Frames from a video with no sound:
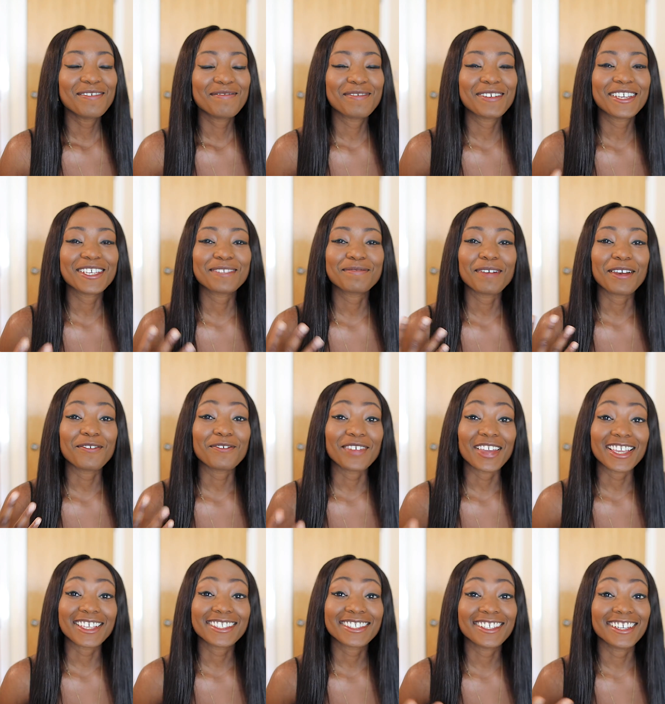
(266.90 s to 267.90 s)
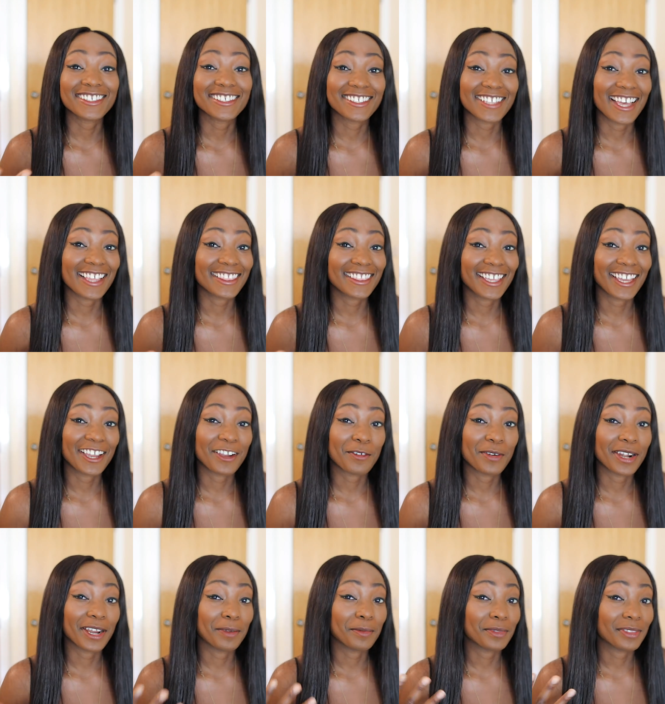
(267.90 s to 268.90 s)
Because my face does that thing
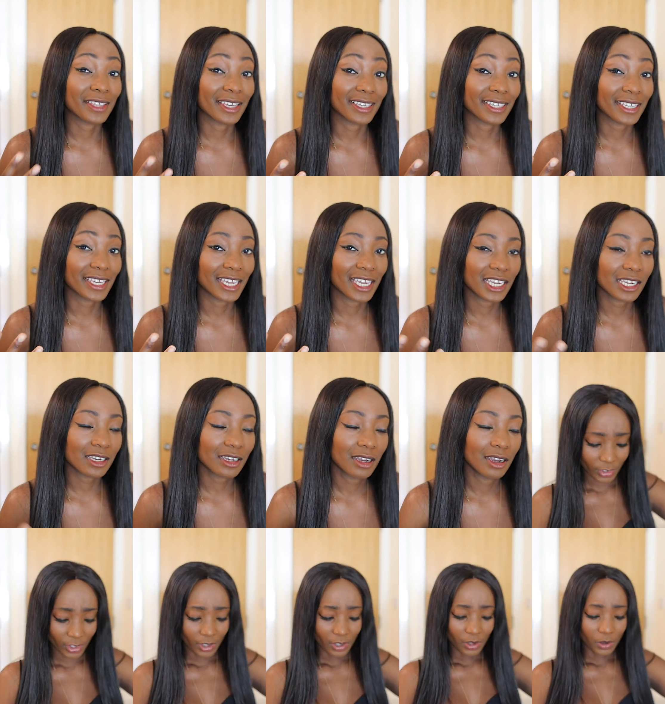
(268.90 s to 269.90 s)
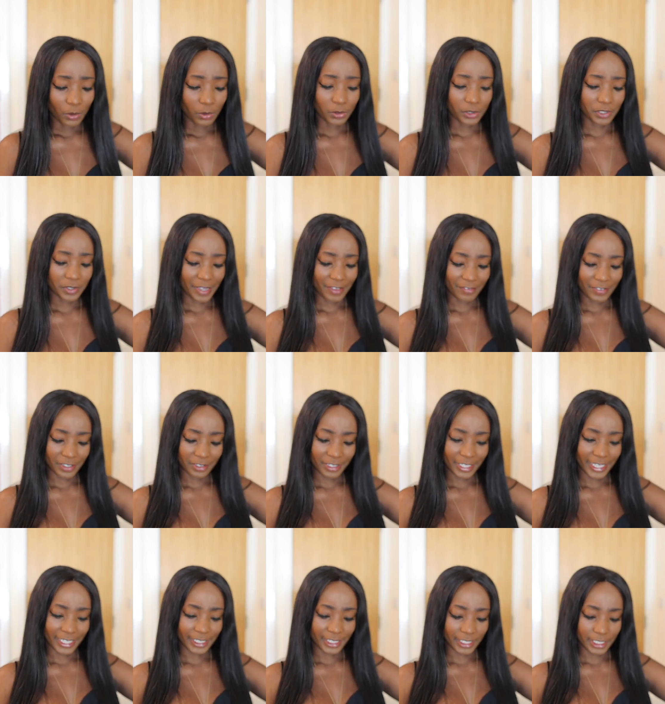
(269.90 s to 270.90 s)
when I'm thinking. Also, I feel
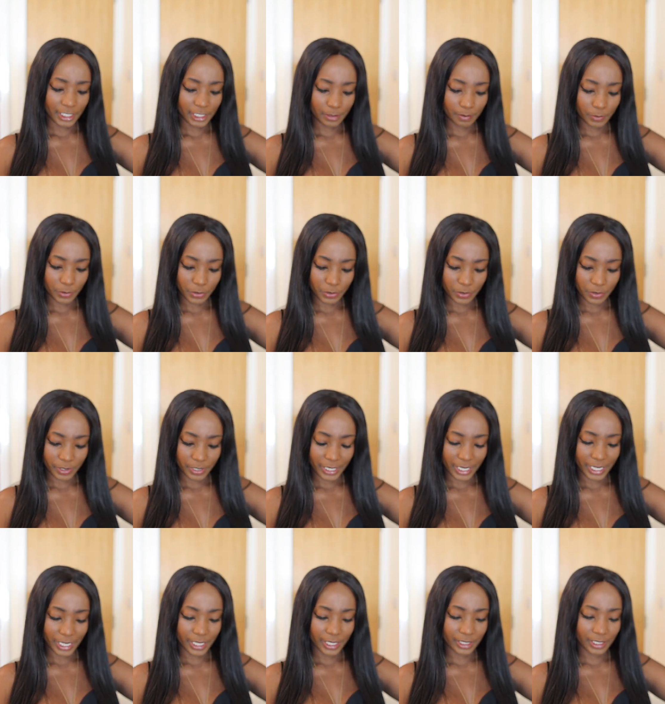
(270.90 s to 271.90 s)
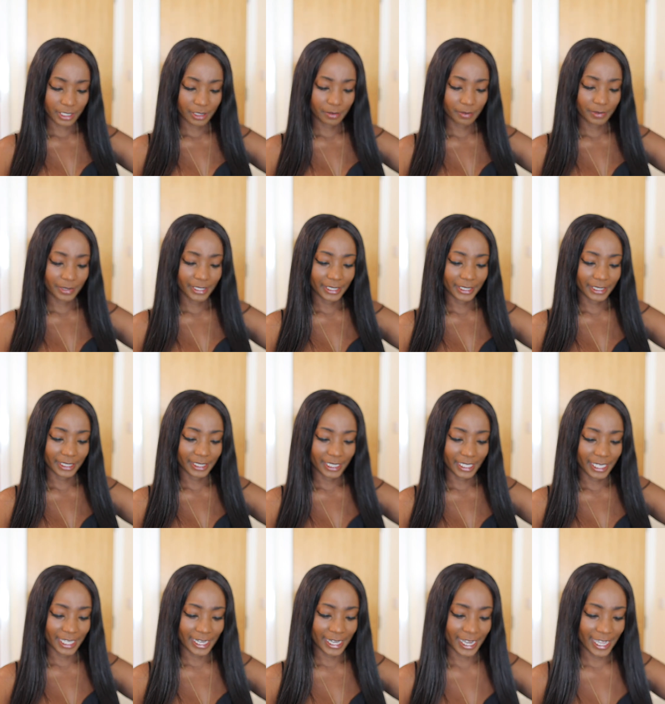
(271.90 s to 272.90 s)
like this spoon is
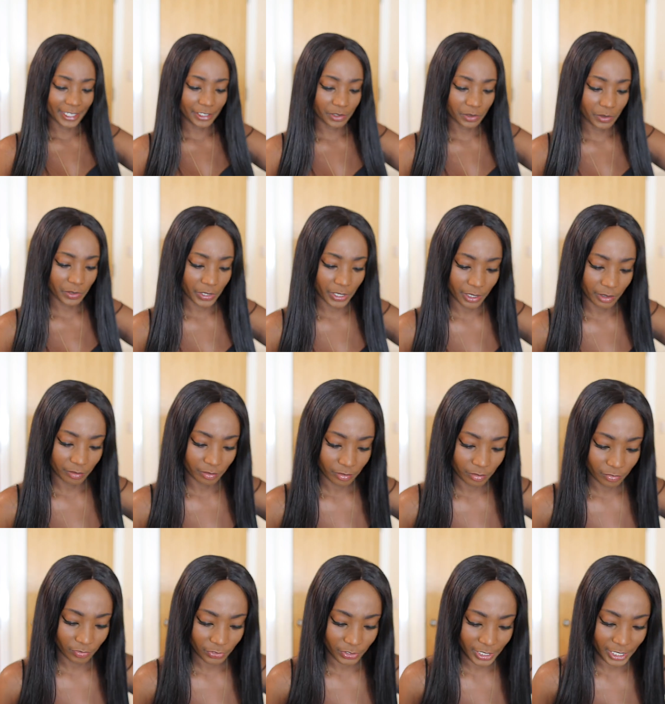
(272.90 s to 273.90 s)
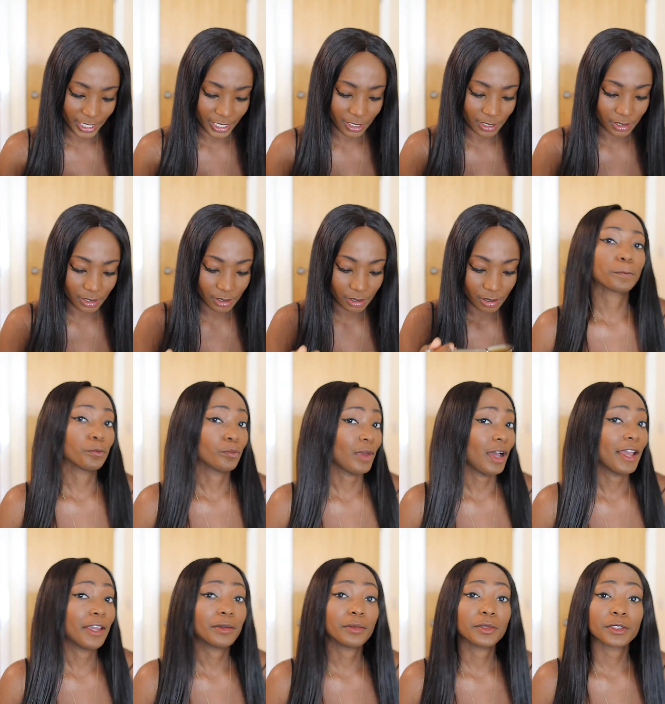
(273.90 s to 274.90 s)
completely inadequate for this.
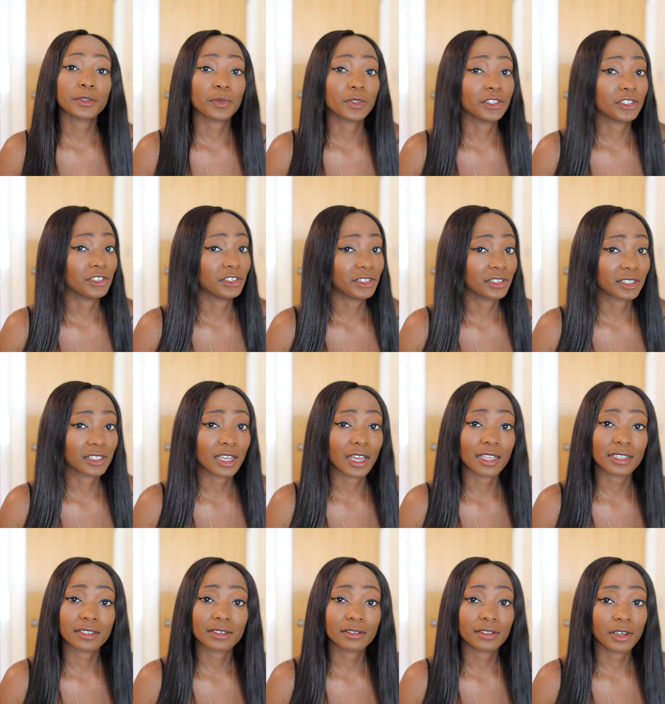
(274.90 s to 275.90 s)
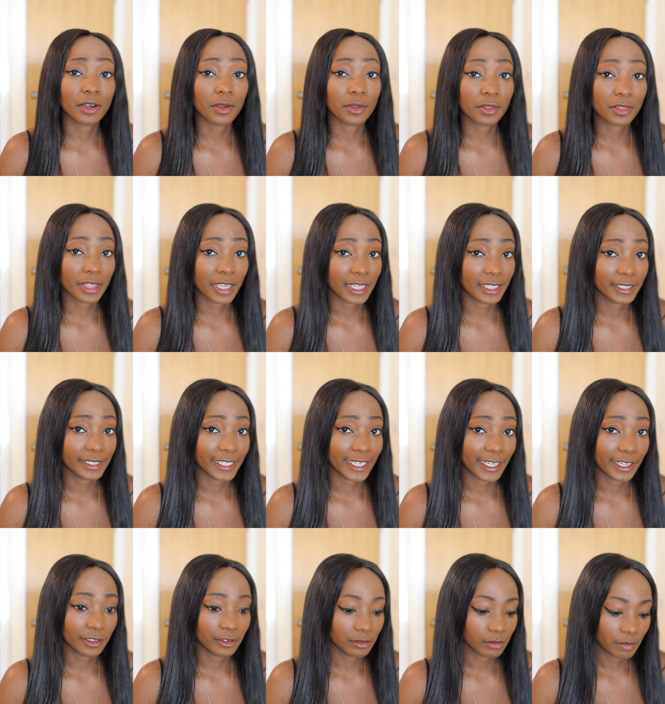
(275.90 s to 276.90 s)
I almost want to just guzzle the whole thing
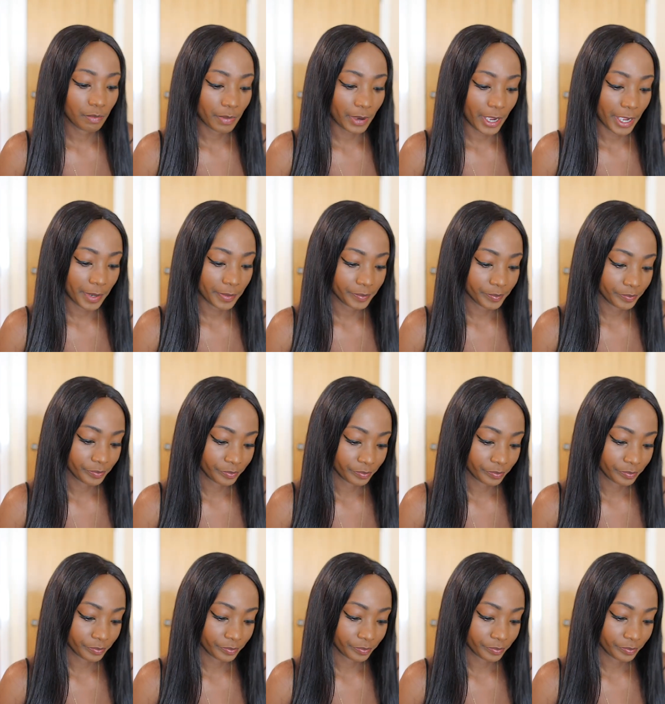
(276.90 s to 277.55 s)
down, but